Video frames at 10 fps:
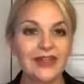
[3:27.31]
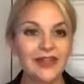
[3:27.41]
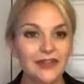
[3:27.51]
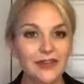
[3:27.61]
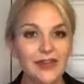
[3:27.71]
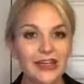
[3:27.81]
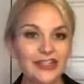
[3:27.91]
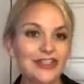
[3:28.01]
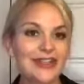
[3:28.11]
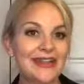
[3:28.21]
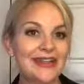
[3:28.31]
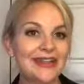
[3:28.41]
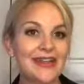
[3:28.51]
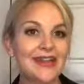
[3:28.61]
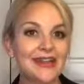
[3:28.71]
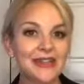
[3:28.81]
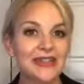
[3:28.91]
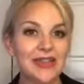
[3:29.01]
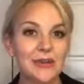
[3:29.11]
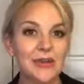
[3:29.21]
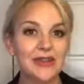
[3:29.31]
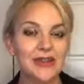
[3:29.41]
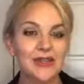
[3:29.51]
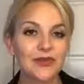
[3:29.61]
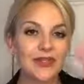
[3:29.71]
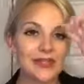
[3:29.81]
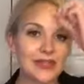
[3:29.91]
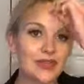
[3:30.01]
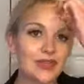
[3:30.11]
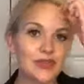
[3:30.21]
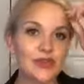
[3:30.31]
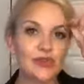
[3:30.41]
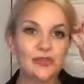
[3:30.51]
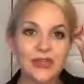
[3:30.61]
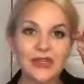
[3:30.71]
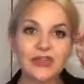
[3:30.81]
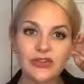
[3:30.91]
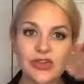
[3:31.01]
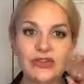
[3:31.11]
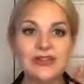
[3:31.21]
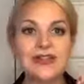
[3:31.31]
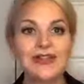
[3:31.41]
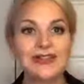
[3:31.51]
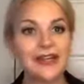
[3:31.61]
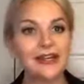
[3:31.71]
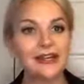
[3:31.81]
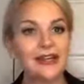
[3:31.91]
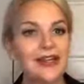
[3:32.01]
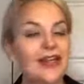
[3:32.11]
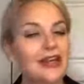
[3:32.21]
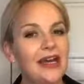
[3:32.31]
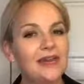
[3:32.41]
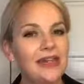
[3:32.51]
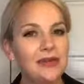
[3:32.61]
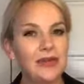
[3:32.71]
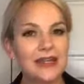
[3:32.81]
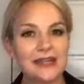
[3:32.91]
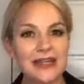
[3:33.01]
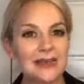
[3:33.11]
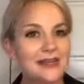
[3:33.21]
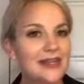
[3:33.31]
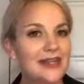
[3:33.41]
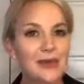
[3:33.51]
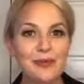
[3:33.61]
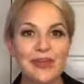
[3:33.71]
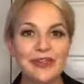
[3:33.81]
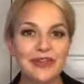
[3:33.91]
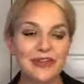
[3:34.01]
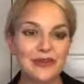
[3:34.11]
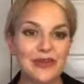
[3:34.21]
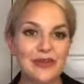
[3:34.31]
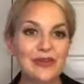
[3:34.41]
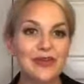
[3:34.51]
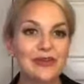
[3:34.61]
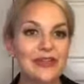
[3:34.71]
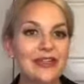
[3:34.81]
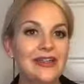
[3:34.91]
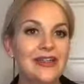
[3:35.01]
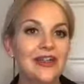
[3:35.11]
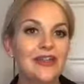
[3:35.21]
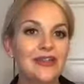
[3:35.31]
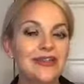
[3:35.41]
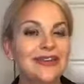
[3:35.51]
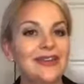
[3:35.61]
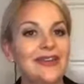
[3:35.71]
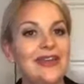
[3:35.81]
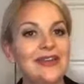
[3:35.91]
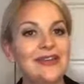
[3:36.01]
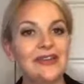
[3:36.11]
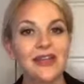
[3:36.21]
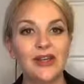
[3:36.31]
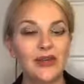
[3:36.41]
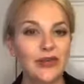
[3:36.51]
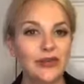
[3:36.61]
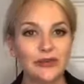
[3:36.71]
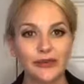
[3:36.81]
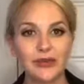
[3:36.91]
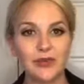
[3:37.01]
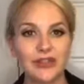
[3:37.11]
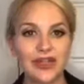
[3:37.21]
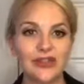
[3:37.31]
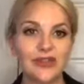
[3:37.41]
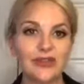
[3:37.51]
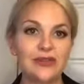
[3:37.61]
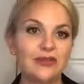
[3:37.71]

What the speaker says: Exfoliation is another step that's really essential to making sure that your skin is healthy. I said it many times in a bunch of other videos, but really your skin is your first protection